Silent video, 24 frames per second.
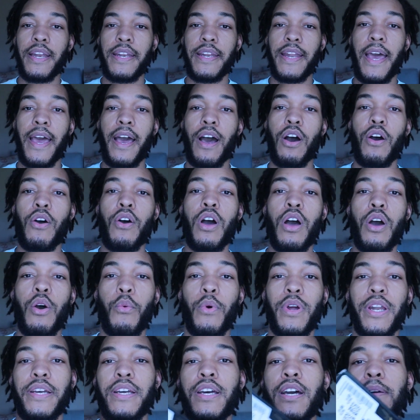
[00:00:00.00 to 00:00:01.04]
Now,
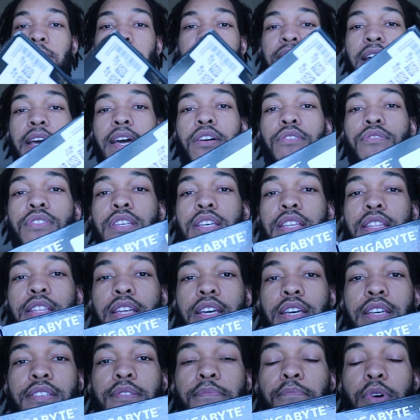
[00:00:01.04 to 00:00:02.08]
when it comes down to
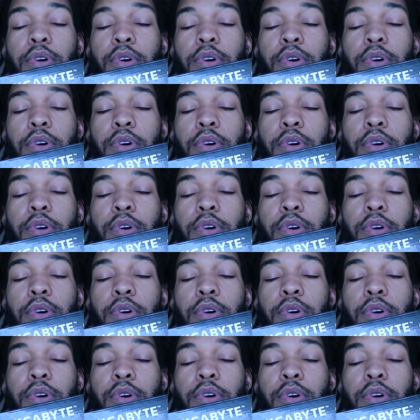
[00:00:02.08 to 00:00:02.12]
this